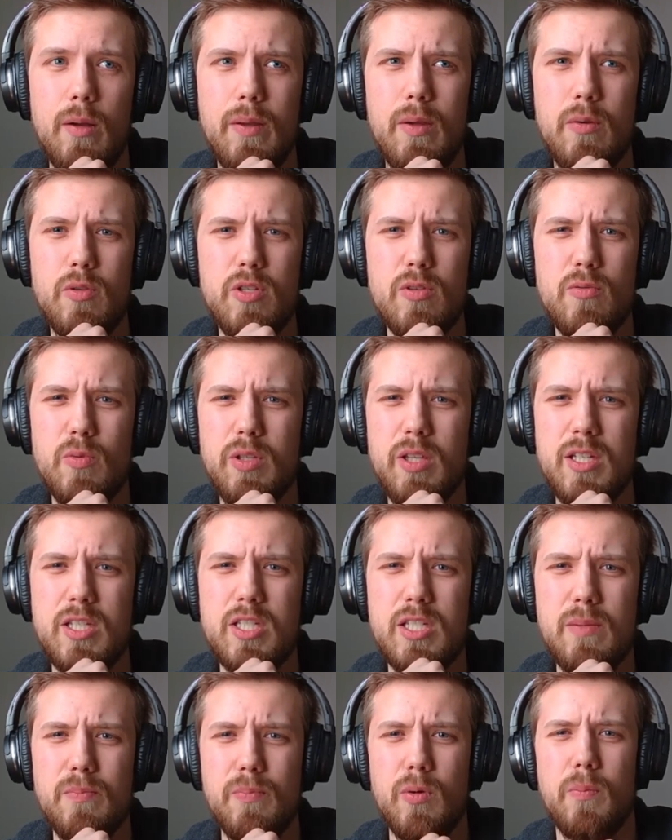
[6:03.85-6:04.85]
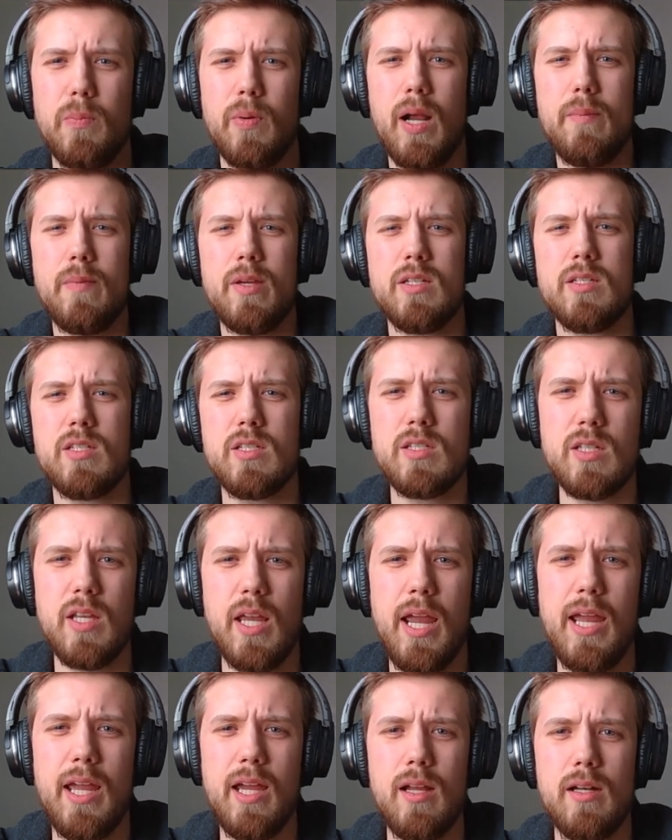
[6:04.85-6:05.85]
It was a really simple premise,
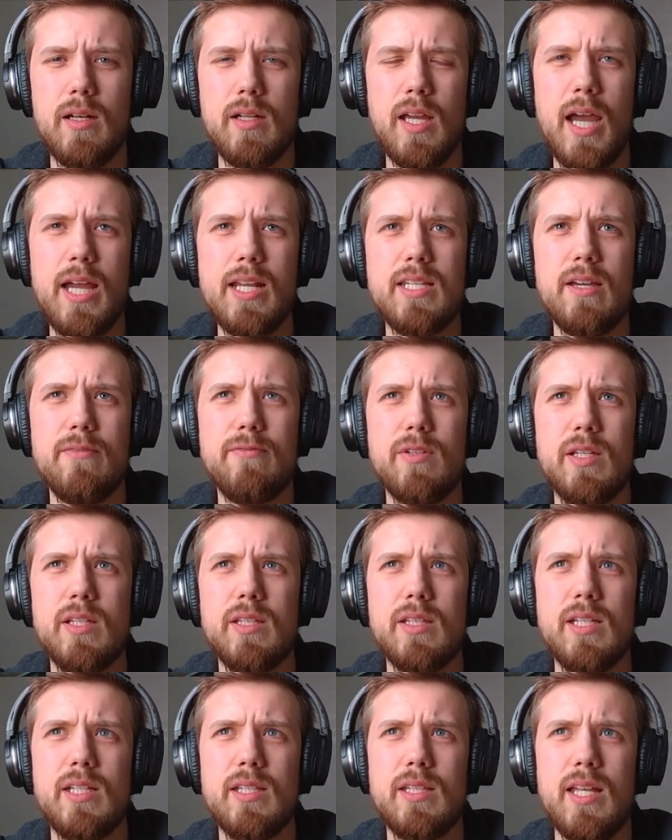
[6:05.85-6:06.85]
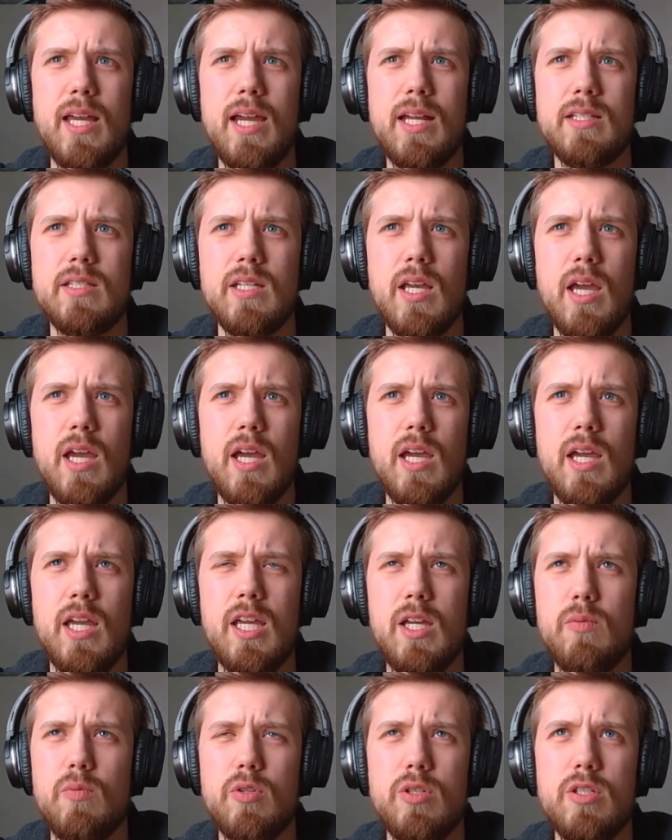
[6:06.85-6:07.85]
and I definitely think that
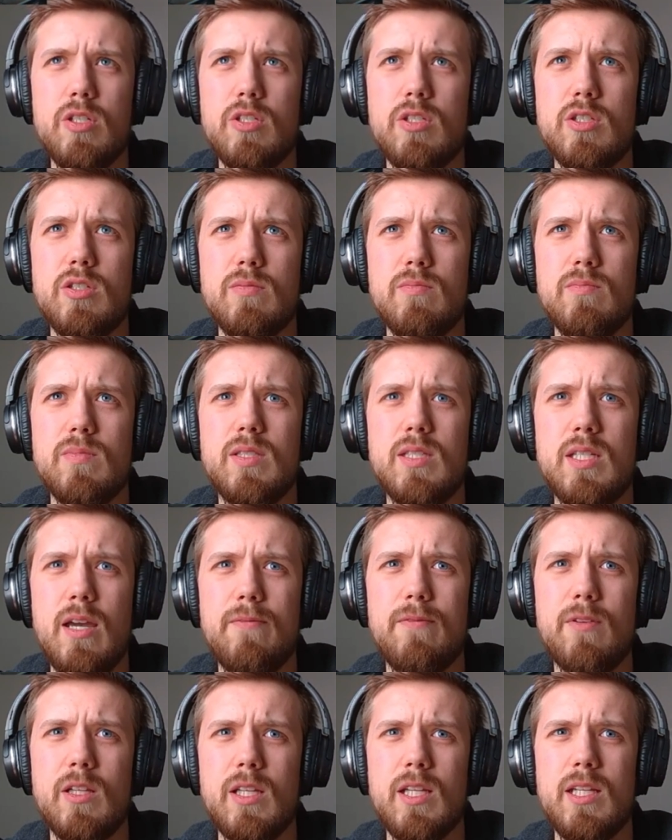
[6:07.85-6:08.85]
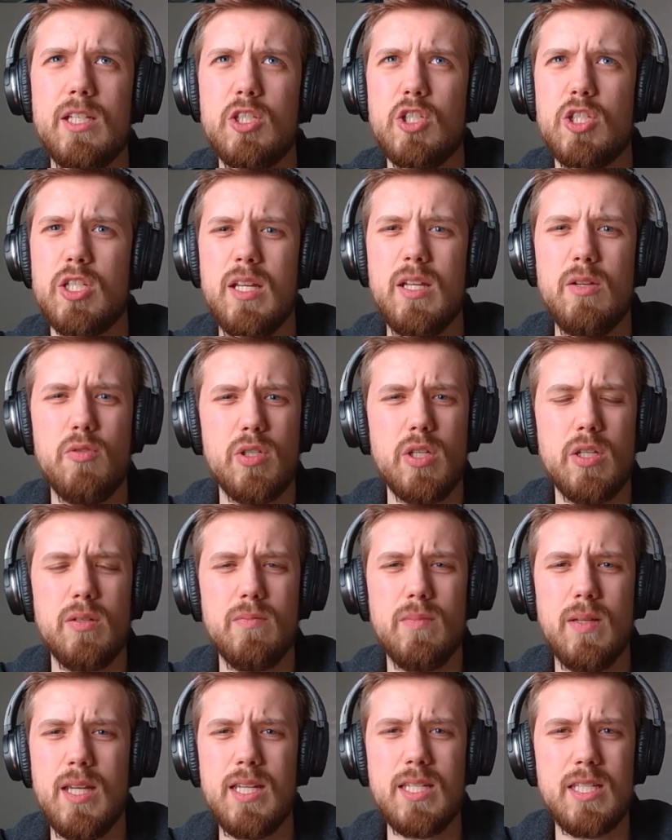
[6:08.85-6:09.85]
it was
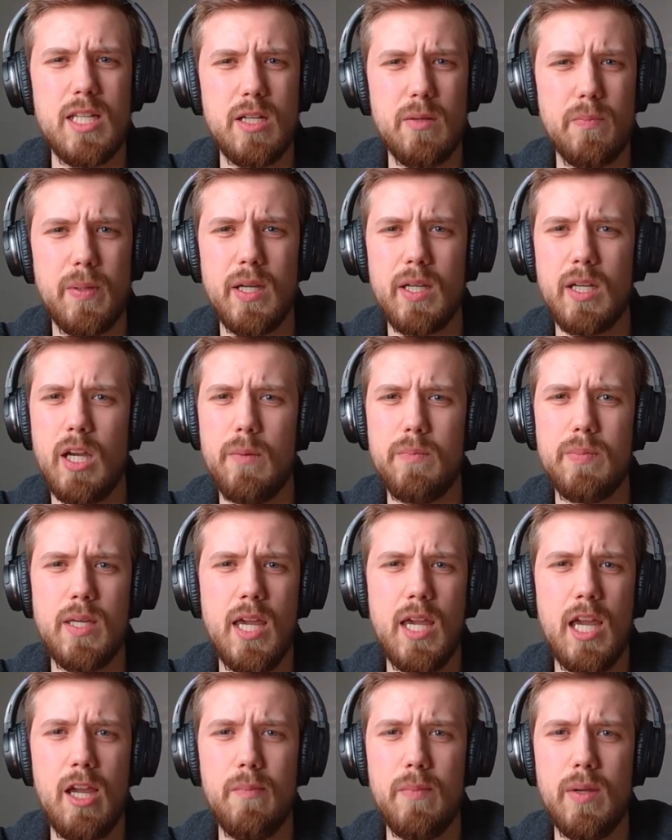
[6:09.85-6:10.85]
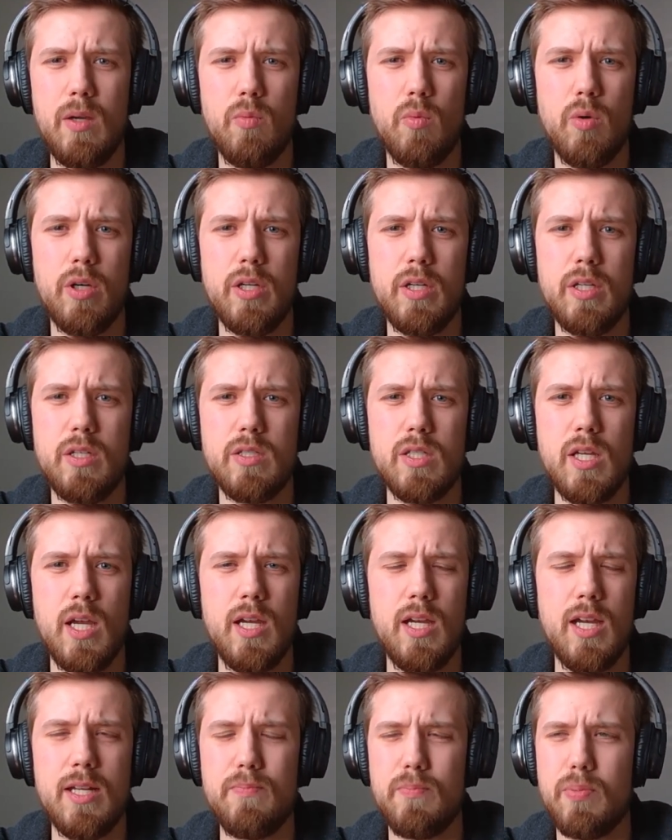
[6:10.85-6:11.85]
a easy to pick up game. It was
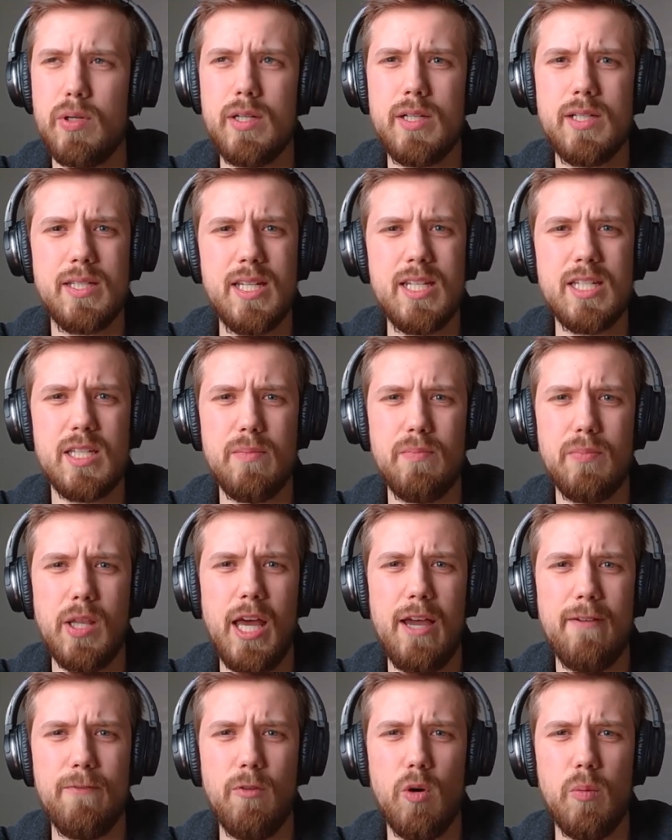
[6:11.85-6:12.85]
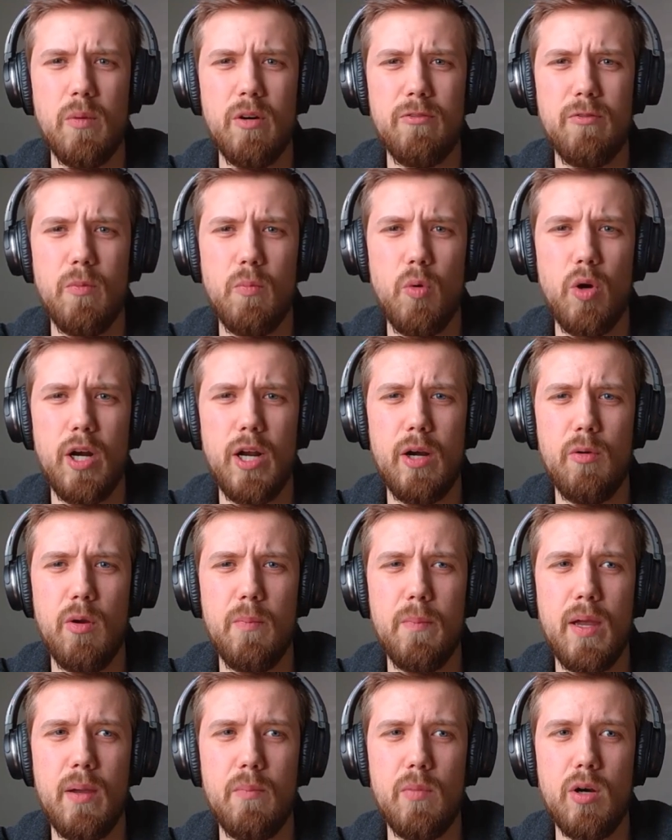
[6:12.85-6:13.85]
a pretty decent platformer from what I
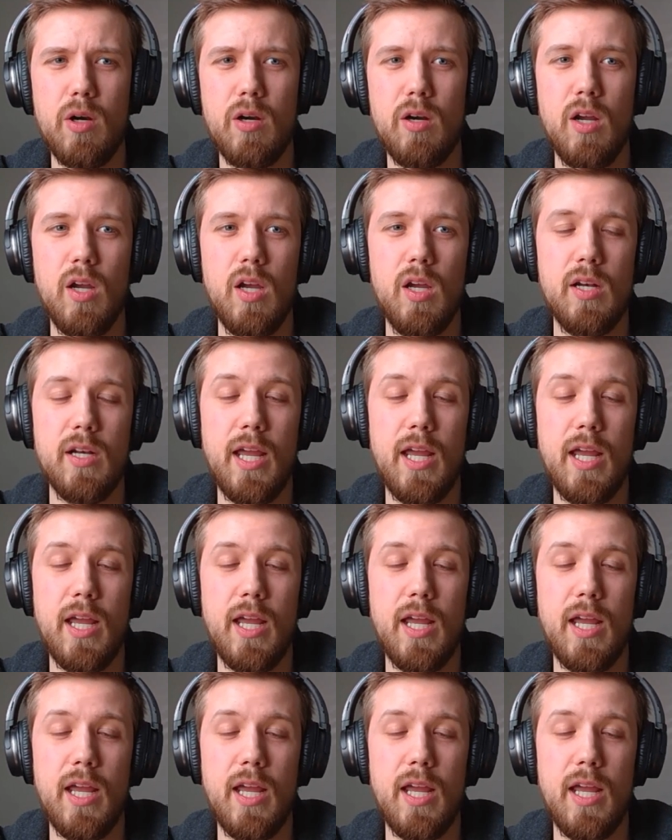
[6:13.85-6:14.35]
remember.